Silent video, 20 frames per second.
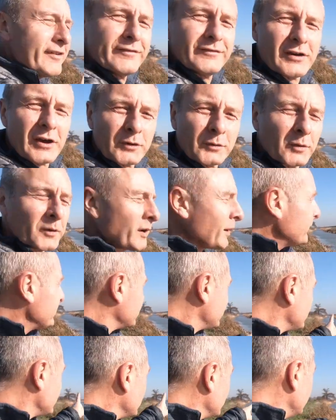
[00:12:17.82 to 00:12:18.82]
Vertical
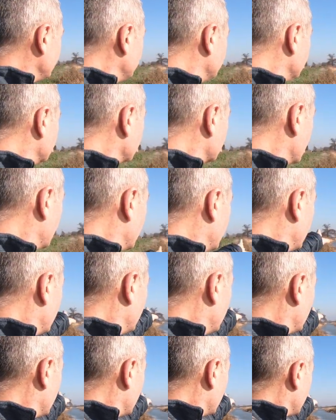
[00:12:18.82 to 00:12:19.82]
composition,
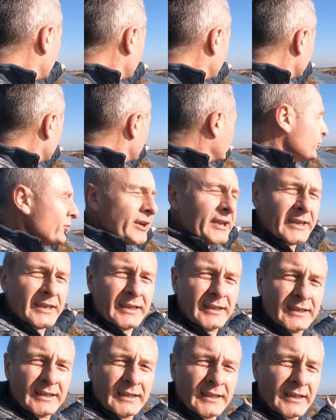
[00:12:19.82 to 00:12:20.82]

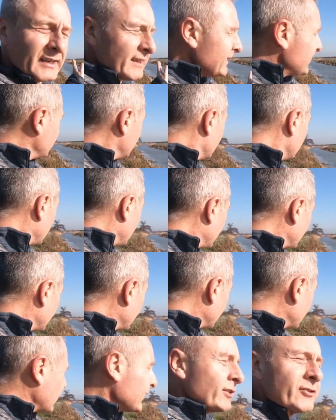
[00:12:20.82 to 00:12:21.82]
tree,
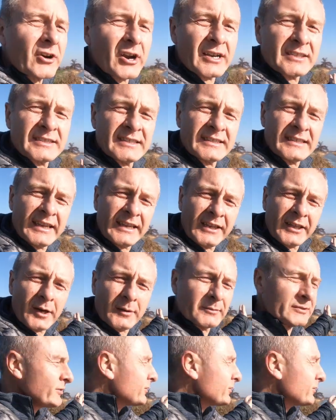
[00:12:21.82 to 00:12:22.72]
grasses leading up